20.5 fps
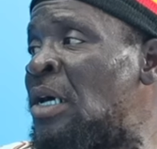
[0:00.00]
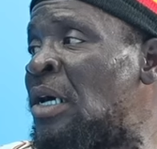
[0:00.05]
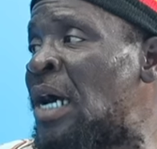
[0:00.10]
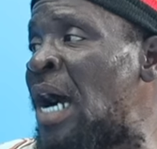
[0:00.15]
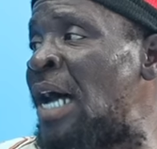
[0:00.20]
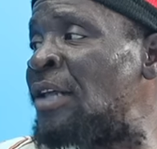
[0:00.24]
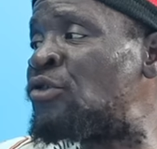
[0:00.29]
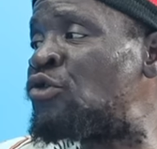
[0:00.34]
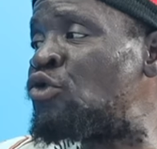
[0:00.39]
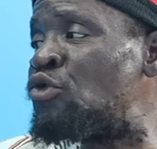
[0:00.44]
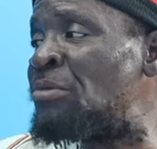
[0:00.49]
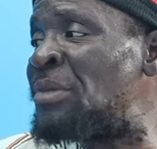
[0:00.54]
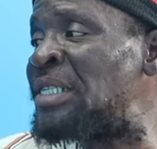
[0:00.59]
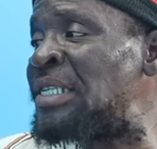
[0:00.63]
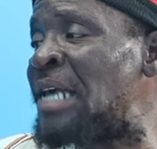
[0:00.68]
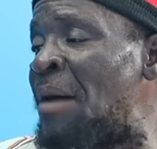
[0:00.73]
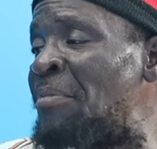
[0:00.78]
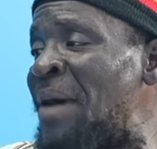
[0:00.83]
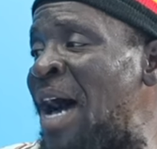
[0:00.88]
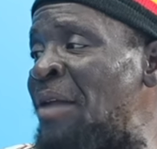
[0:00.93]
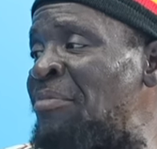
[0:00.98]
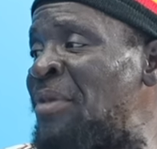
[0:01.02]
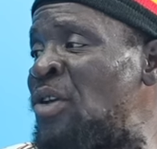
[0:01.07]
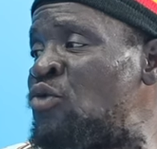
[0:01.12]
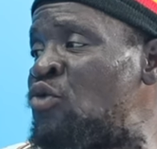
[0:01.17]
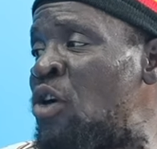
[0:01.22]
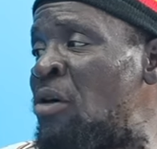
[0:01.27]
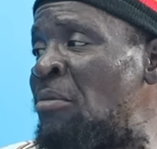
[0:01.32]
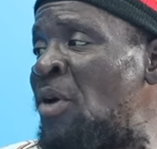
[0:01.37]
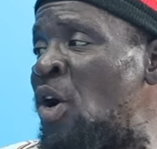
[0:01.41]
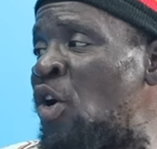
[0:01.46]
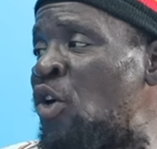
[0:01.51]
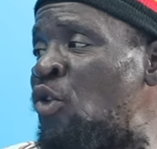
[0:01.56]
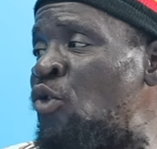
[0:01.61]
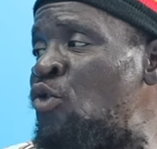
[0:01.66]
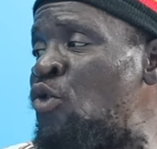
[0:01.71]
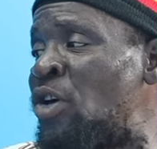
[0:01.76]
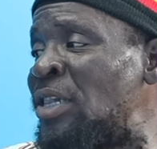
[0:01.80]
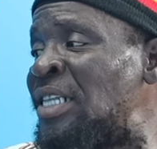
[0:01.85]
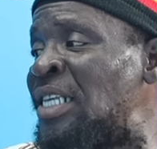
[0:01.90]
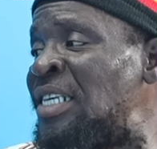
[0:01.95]
Because through me, a man, I know about
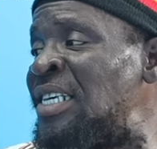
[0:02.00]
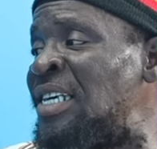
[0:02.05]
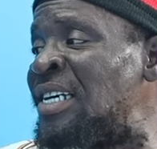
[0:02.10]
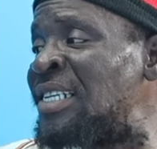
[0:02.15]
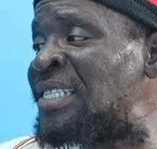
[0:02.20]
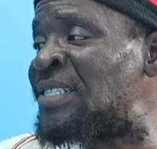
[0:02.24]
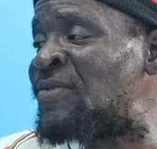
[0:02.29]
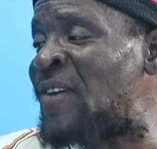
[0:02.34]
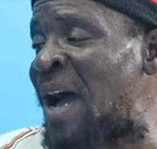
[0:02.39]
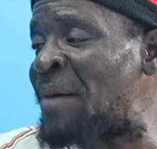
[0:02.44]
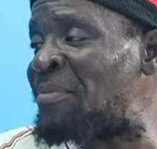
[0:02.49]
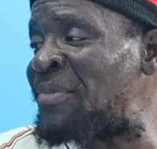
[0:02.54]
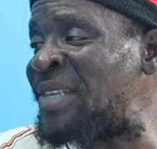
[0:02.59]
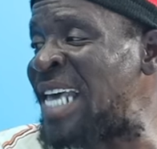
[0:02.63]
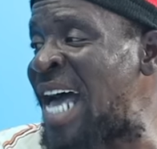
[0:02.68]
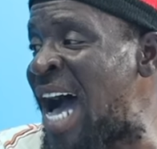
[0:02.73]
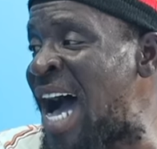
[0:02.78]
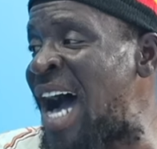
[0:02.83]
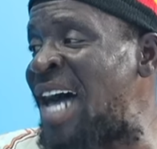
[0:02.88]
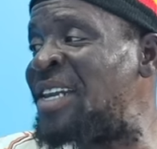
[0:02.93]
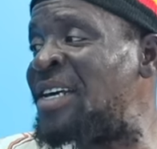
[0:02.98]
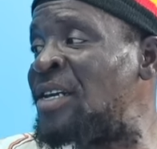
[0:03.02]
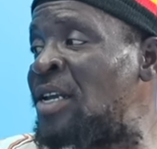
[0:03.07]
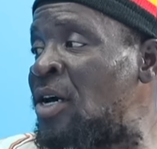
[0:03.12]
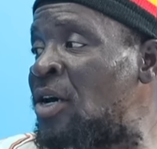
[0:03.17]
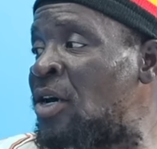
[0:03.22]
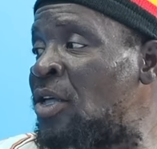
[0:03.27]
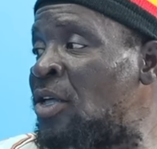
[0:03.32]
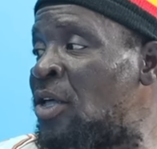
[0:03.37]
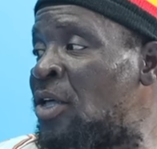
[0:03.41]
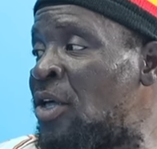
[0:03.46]
court case from the yard, you know.